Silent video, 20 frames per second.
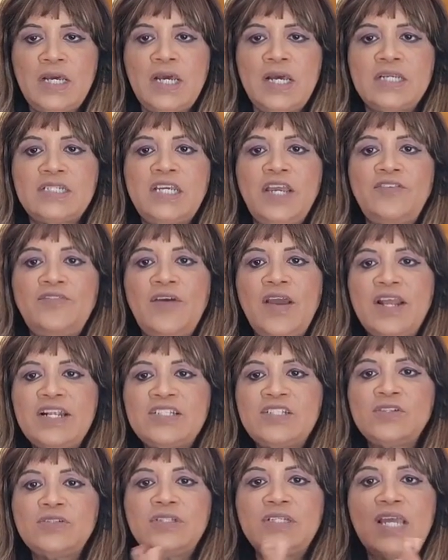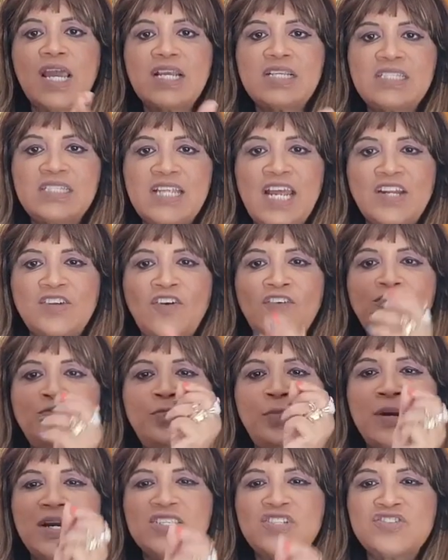She went to the extent of
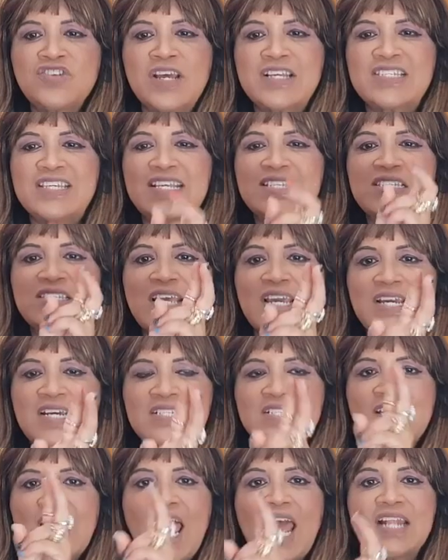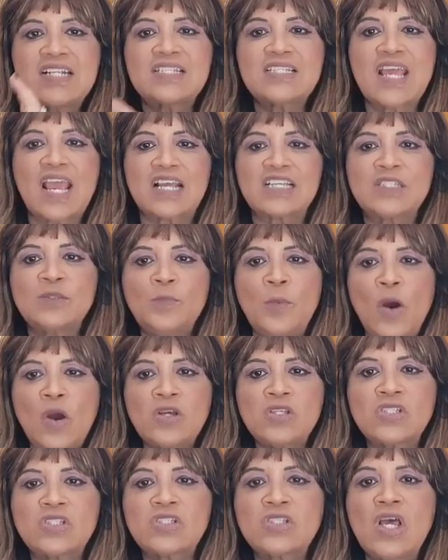purchasing second-hand
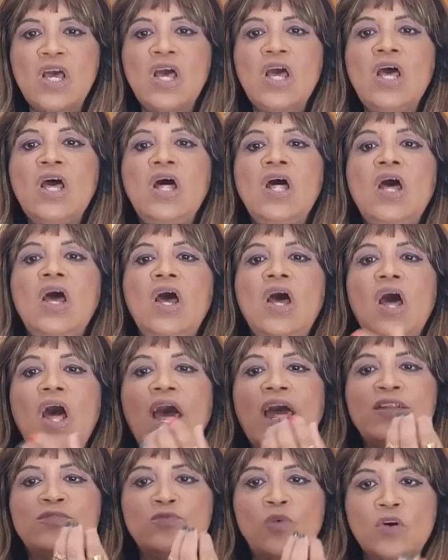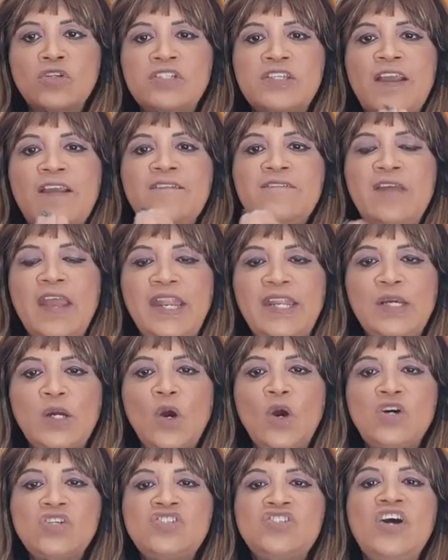textbooks and watching
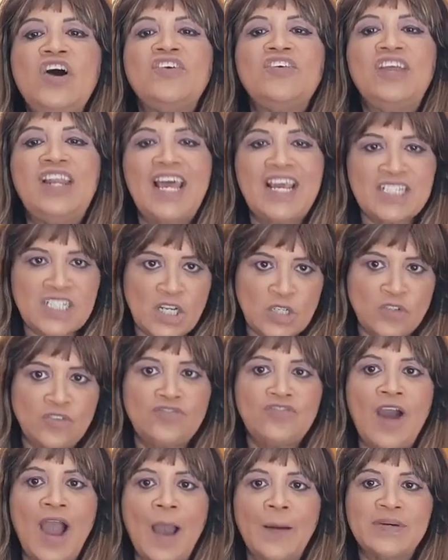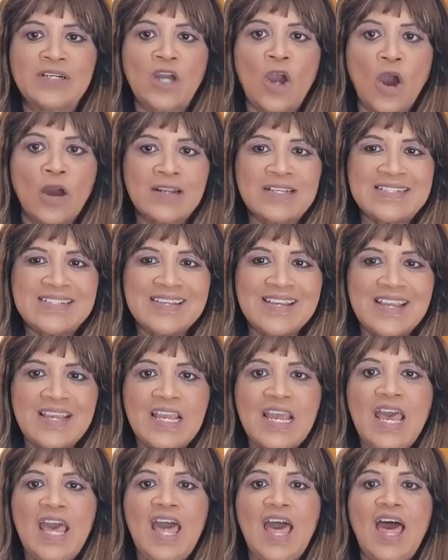videos related to
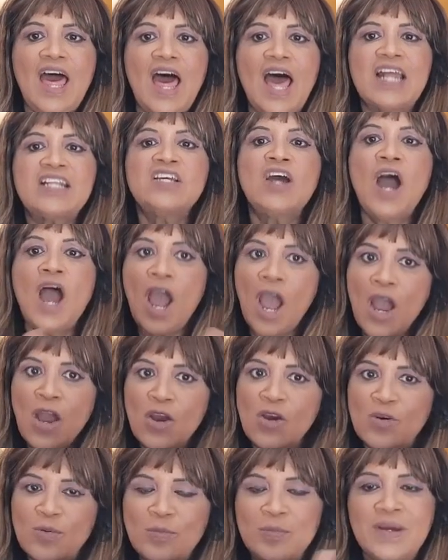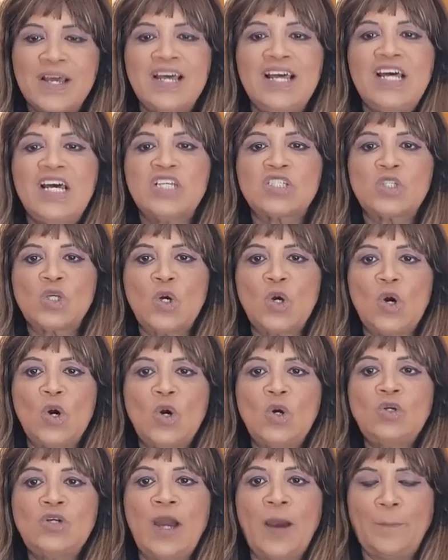pharmacology at home
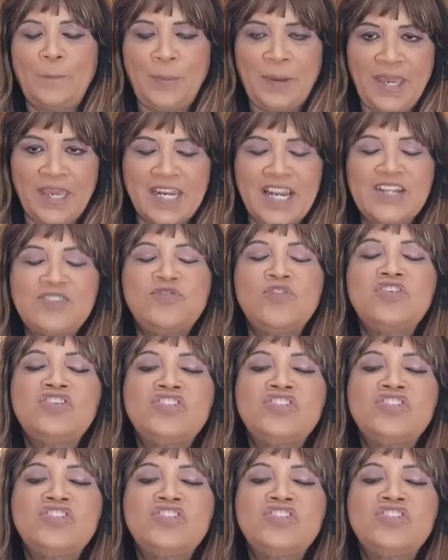so her parents would